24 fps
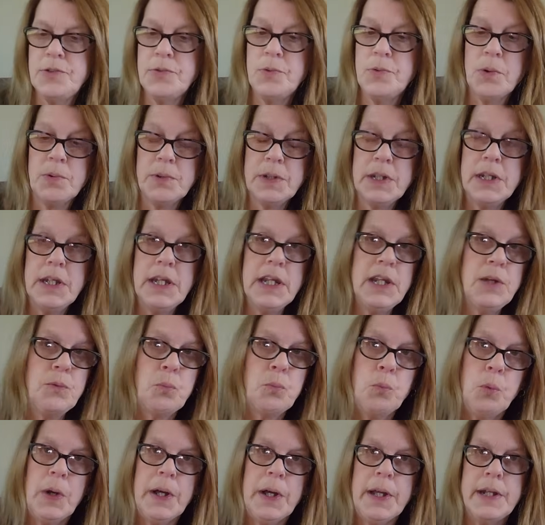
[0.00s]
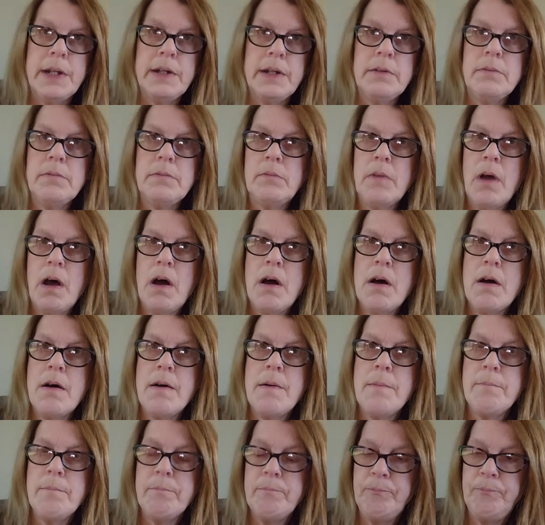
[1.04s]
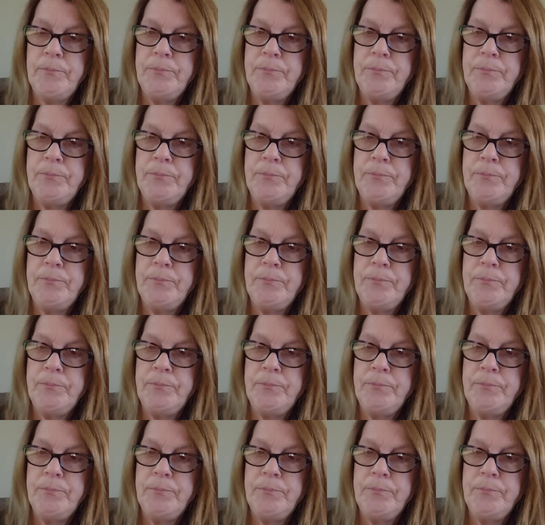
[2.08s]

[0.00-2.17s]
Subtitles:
you only need one of